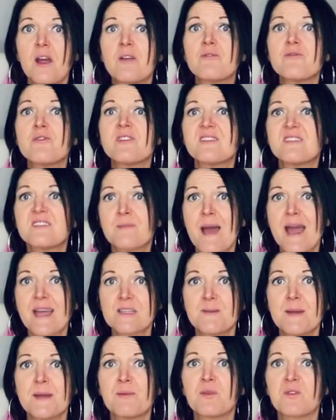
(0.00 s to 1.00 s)

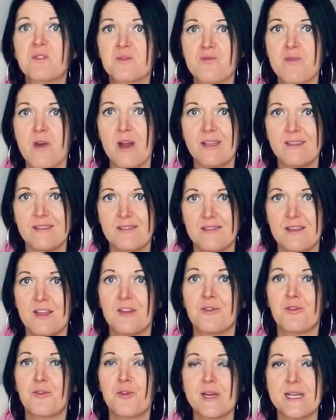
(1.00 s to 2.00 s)
respect people's rights
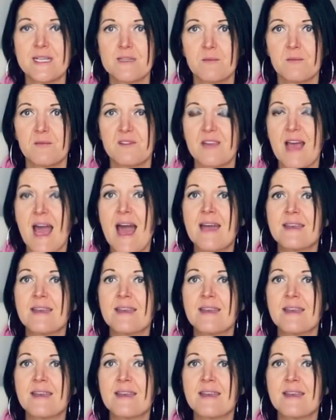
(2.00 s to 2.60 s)
and freedoms